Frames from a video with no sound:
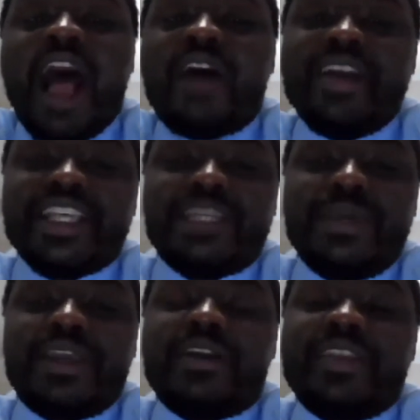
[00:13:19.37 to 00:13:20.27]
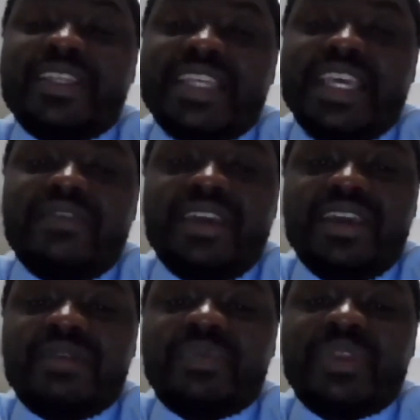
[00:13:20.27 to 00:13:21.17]
Our next speaker this
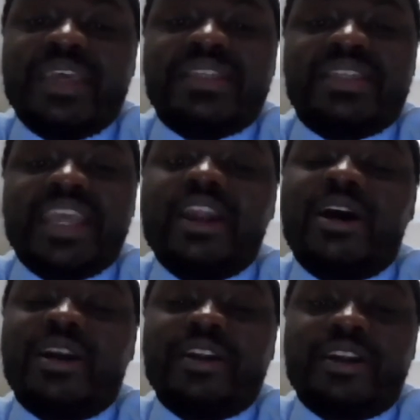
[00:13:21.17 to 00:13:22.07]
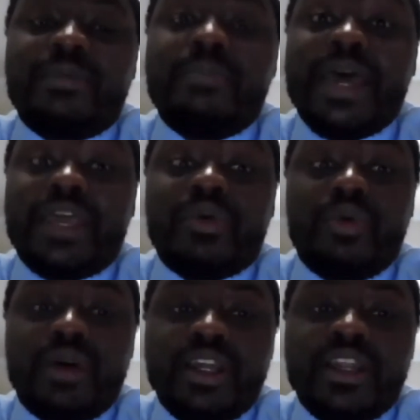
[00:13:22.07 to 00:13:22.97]
evening is State Auditor Beth
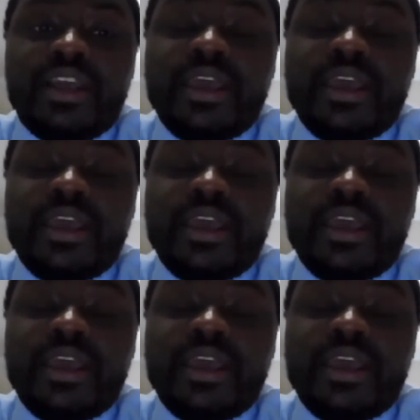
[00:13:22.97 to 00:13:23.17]
Wood.